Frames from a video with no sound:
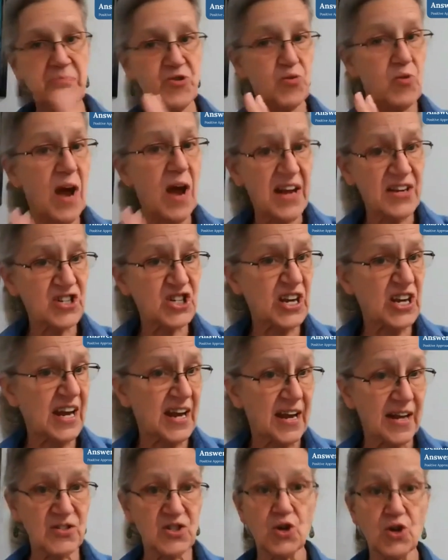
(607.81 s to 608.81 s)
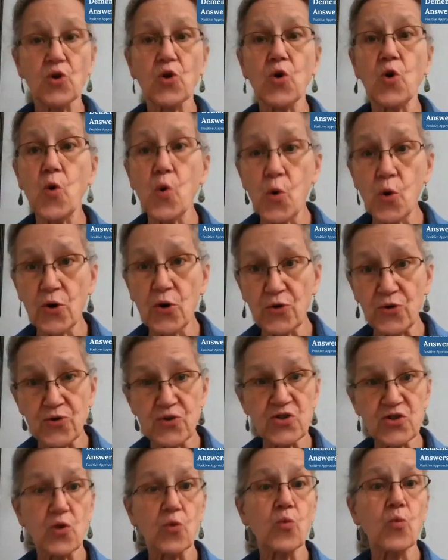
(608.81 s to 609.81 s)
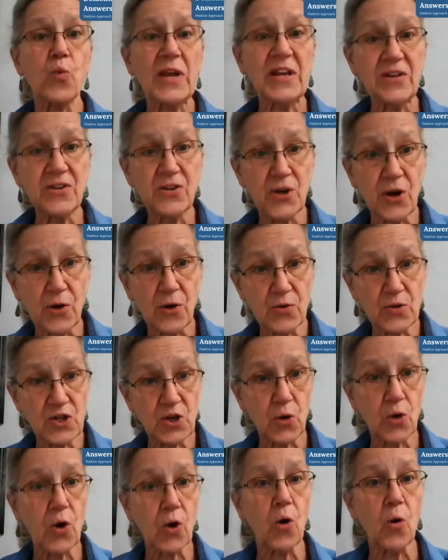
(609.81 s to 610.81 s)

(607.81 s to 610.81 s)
trash cans or corners or windows or